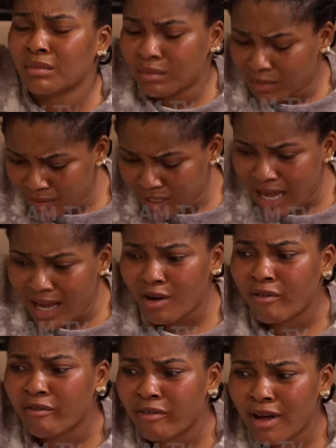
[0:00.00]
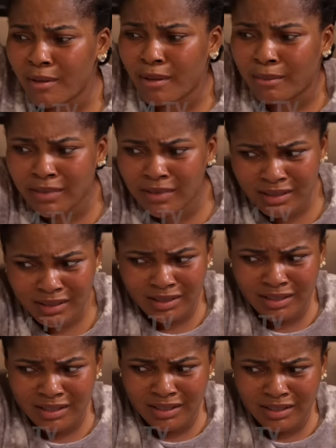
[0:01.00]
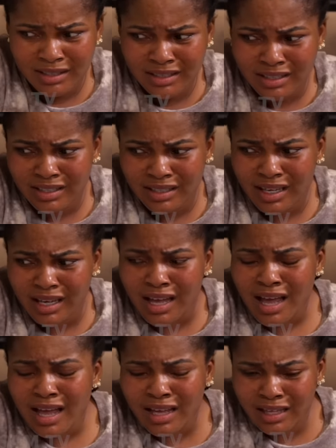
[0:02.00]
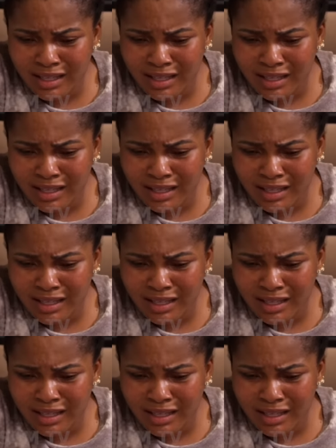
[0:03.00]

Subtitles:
Make I confirm. Huh?